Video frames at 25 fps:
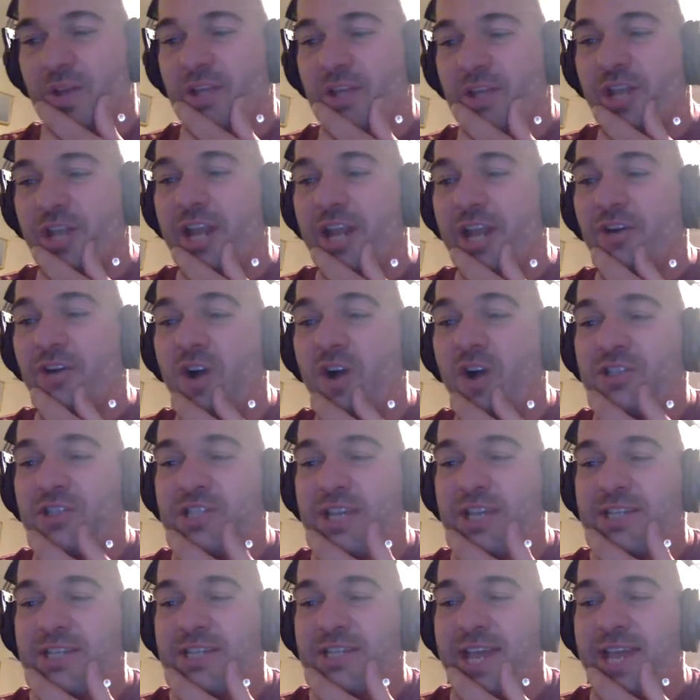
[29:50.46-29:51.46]
they launched
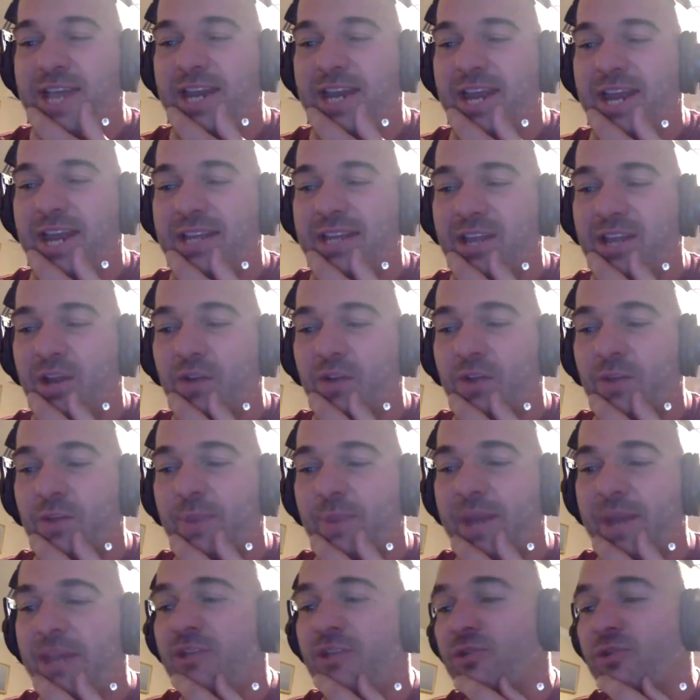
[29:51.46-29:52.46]
this, and the
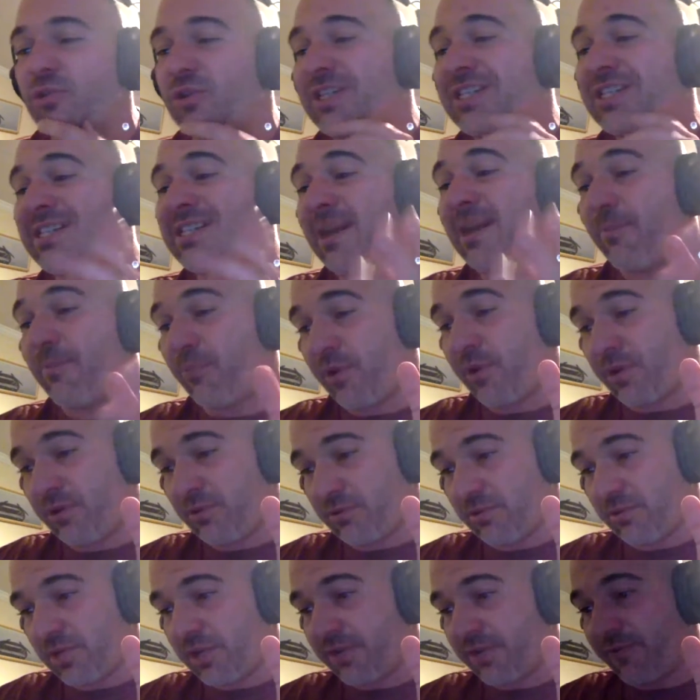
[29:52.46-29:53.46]
betting tool is separate.
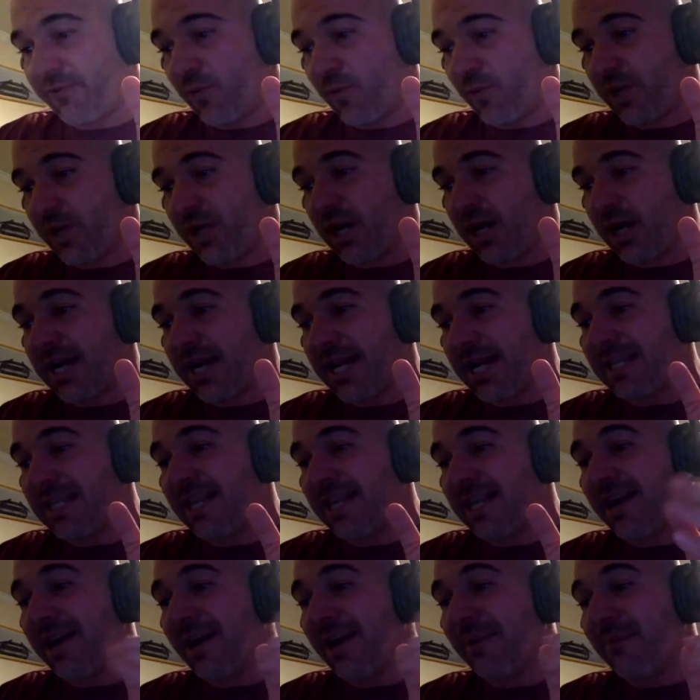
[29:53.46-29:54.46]
It's
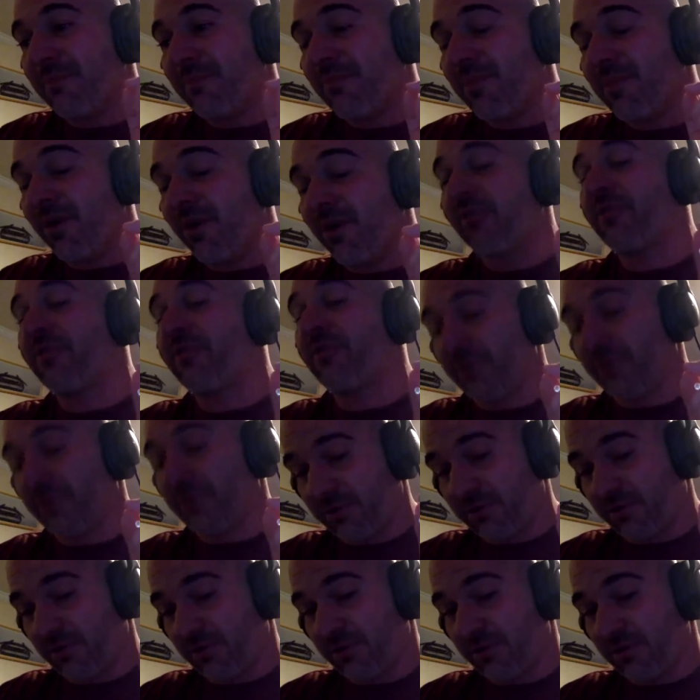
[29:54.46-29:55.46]
$49.99 a month,
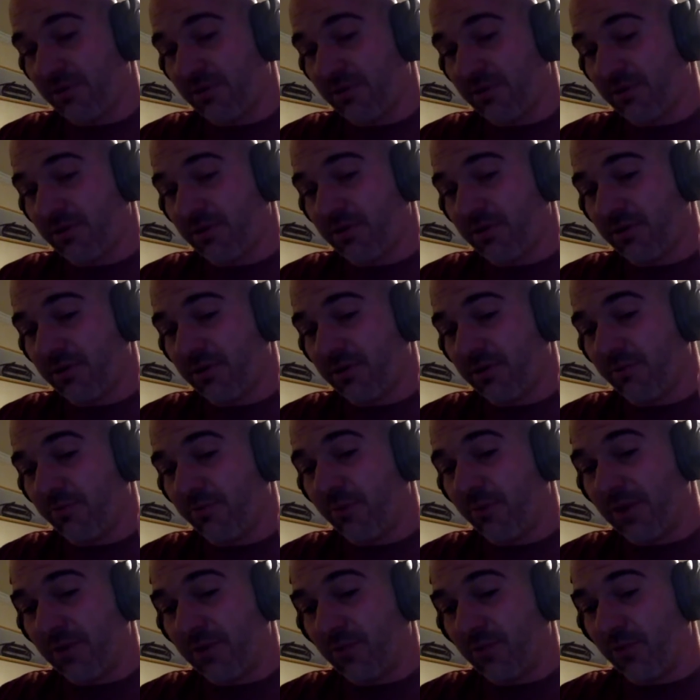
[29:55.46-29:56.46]

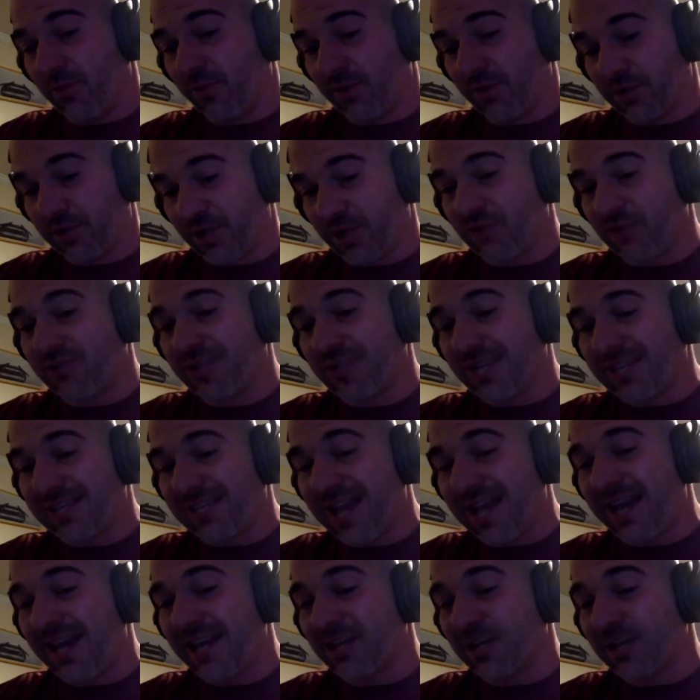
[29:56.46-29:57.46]
but with results like
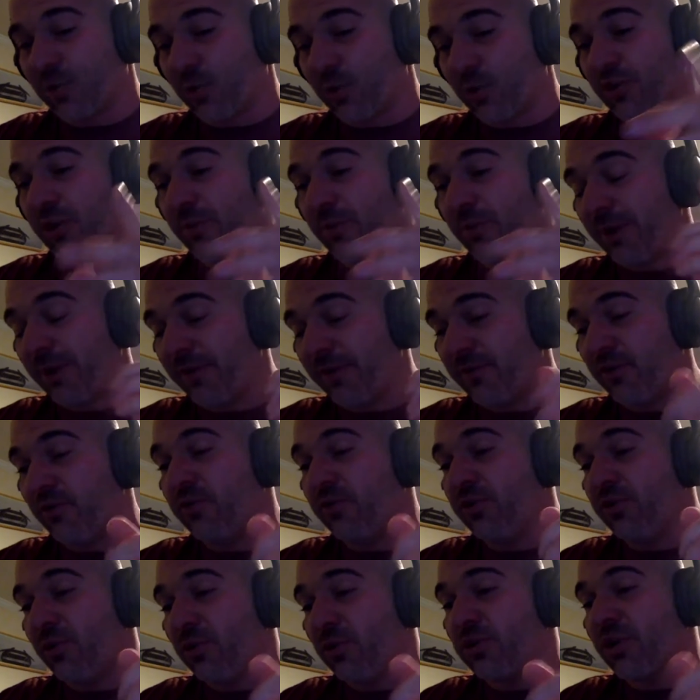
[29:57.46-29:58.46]
that, it's worth it. But if you
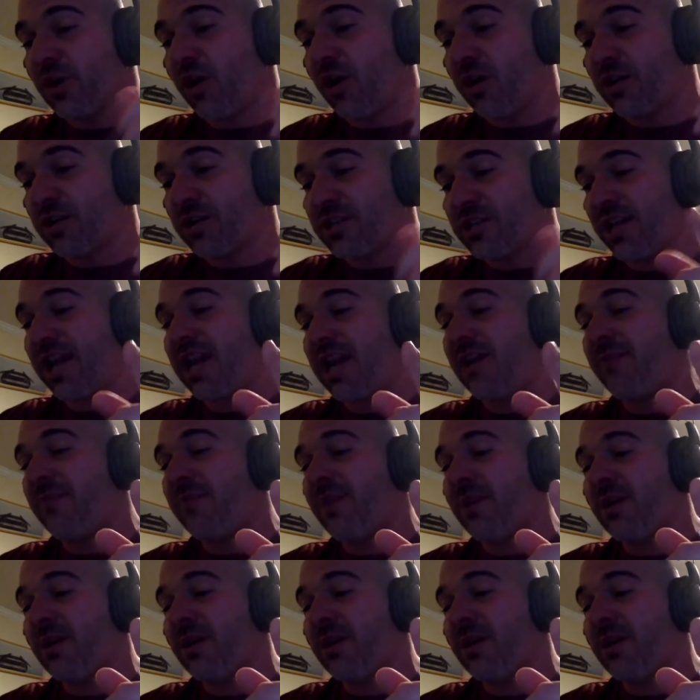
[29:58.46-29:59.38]
use our same